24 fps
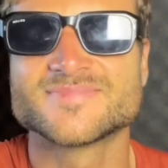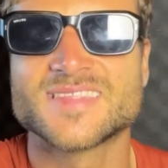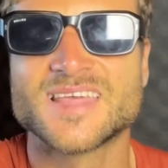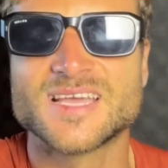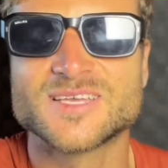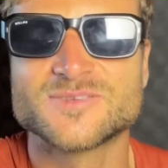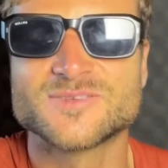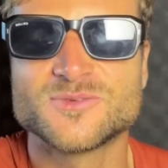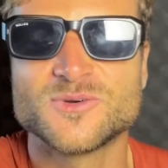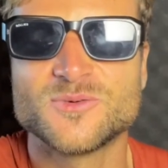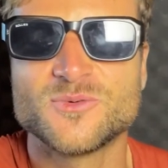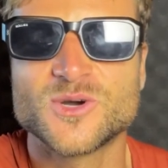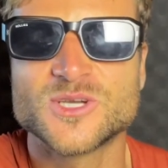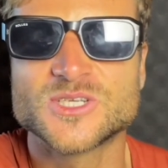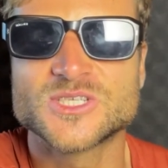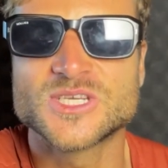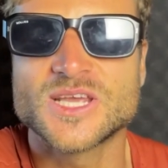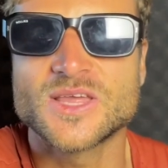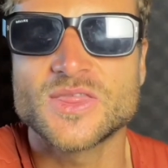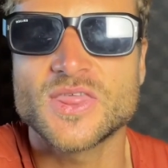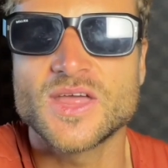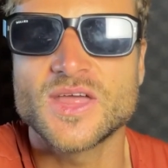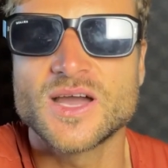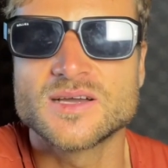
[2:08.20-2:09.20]
Thanks for
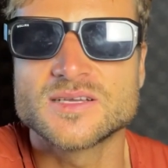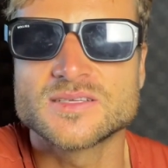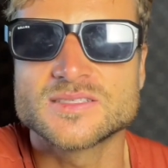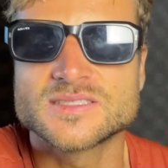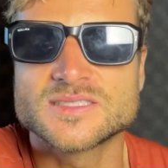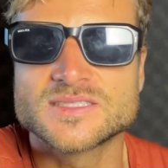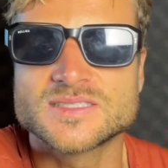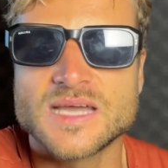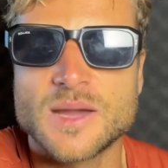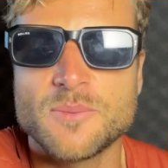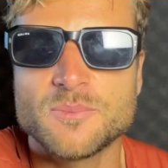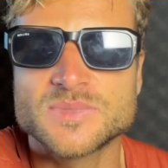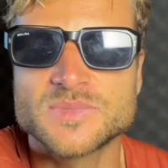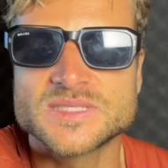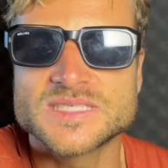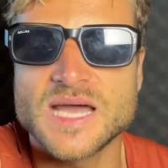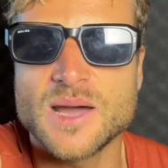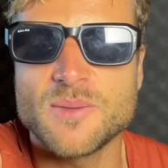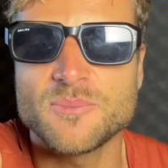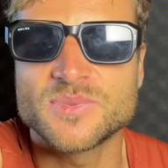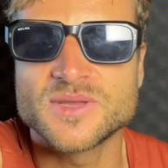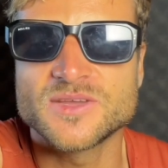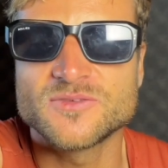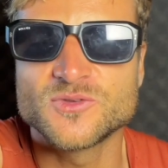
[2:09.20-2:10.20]
watching. Thumbs
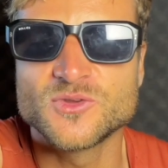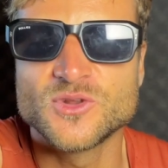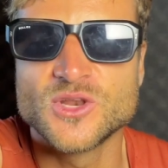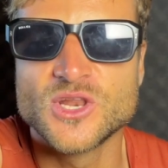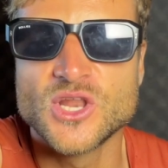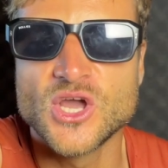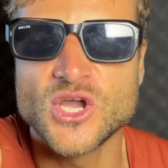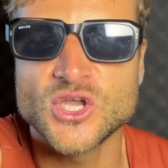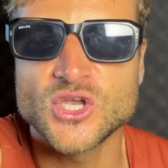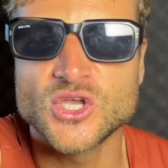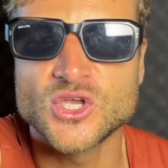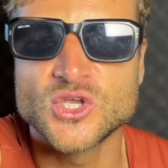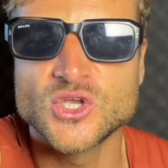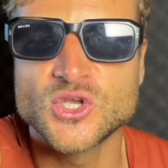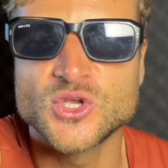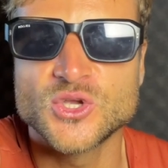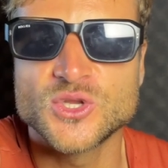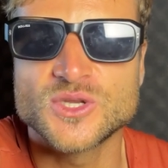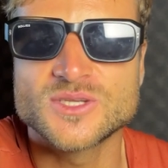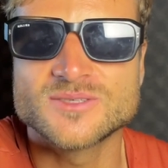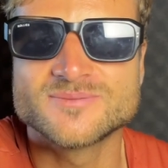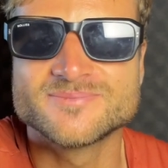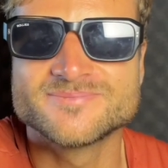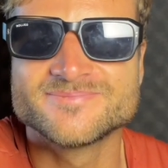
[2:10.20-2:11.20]
up if you look
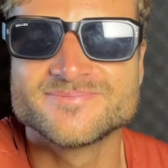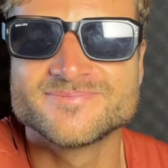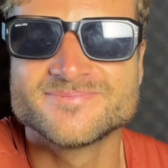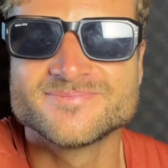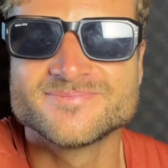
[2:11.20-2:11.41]
good.